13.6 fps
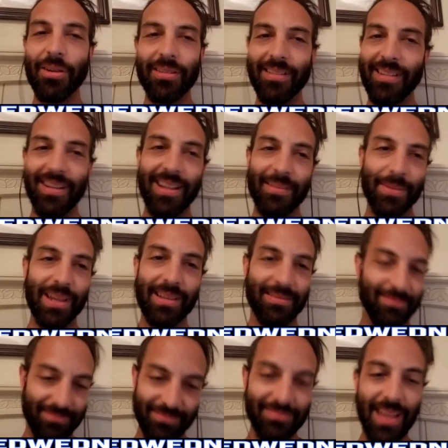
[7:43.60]
I, I mean,
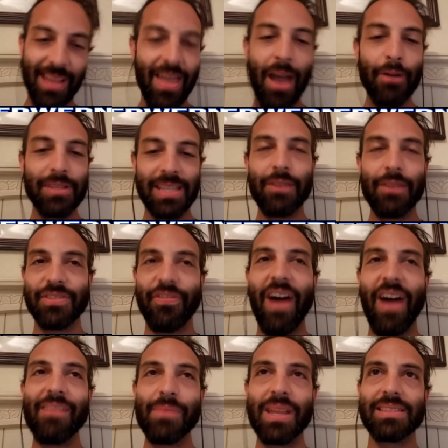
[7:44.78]
and that was it. It was
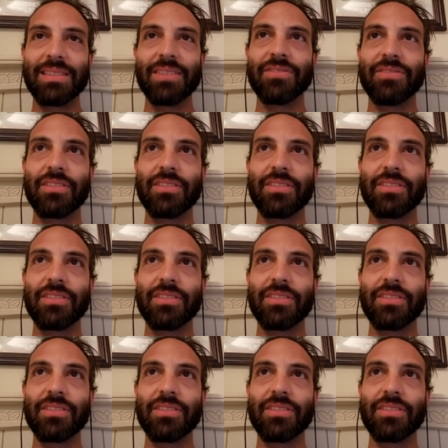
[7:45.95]
five minutes of